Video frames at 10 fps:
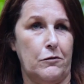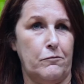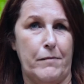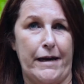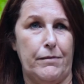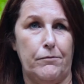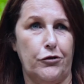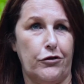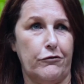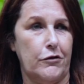may have been
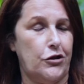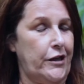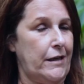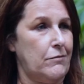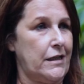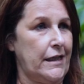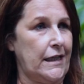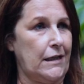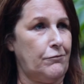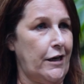put through a
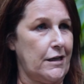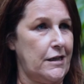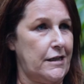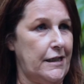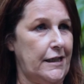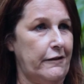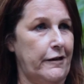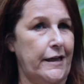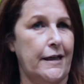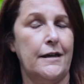GMC practice
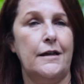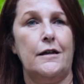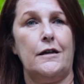hearing.